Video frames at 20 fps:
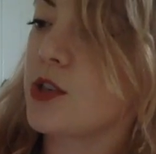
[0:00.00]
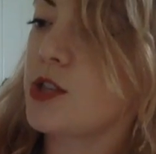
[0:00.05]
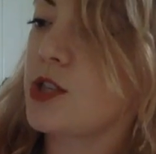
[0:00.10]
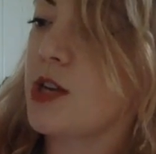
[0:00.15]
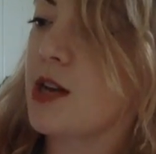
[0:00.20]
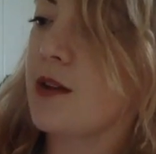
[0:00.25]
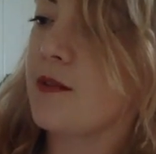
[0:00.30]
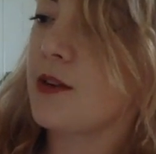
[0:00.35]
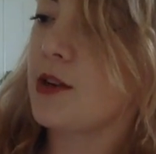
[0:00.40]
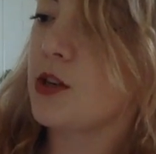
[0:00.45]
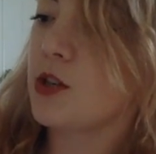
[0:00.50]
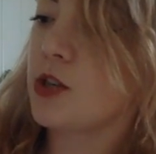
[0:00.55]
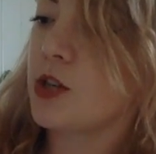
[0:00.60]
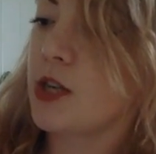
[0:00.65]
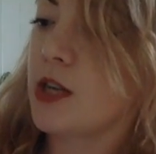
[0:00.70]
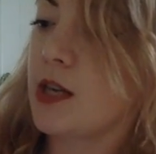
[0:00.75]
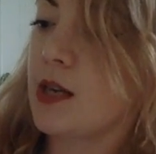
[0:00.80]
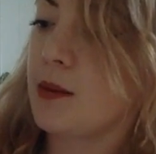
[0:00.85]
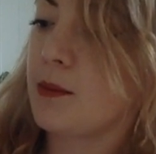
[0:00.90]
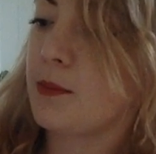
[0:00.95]
shaving
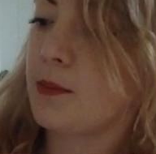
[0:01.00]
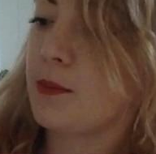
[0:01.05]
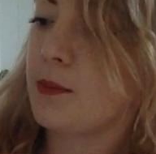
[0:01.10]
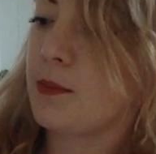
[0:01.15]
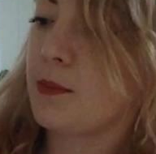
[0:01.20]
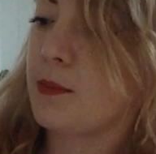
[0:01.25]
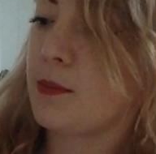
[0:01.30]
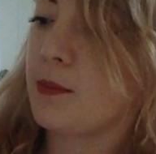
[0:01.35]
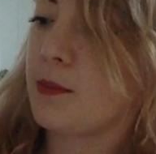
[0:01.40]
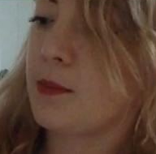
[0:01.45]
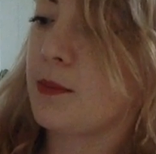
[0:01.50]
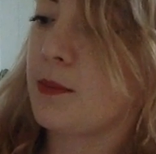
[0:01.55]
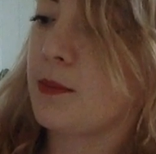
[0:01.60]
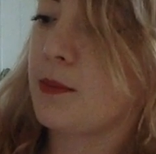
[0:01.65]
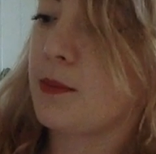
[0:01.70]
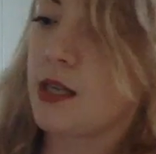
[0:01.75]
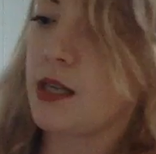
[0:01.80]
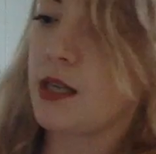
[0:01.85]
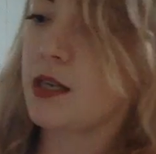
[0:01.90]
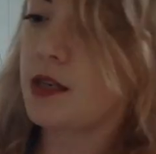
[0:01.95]
cream
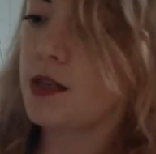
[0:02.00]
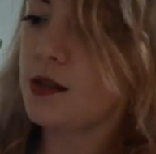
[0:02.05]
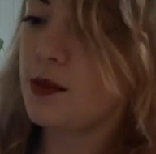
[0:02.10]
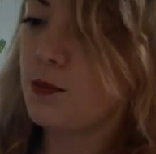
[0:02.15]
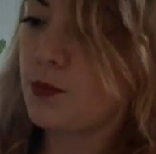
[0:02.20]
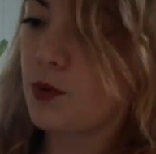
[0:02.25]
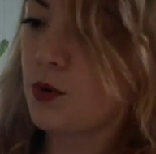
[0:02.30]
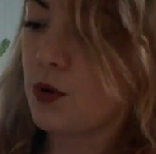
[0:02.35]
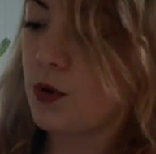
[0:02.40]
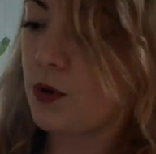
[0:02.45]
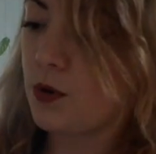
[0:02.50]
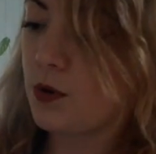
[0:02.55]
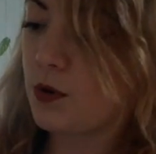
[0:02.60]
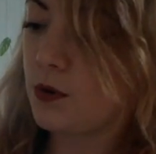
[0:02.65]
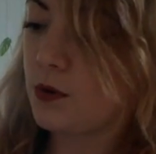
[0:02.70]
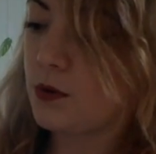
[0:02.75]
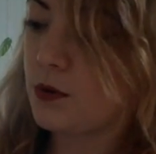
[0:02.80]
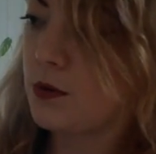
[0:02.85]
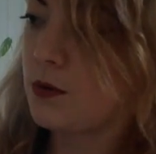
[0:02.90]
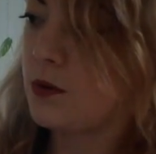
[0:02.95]
into the bowl.